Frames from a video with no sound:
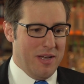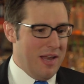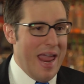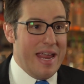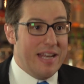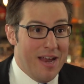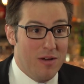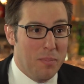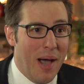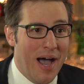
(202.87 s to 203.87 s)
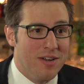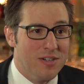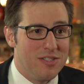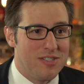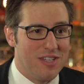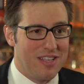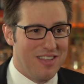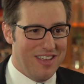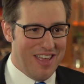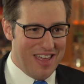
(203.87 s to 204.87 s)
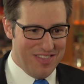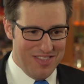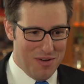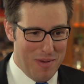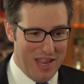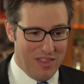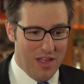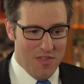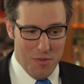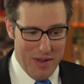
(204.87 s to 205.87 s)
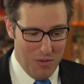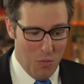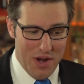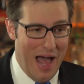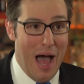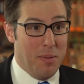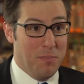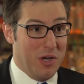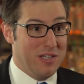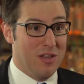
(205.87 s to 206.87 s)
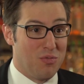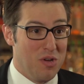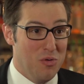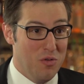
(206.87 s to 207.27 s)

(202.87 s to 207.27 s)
they made 8 Harry Potters. Like, and they're making 1 Hobbit book into 3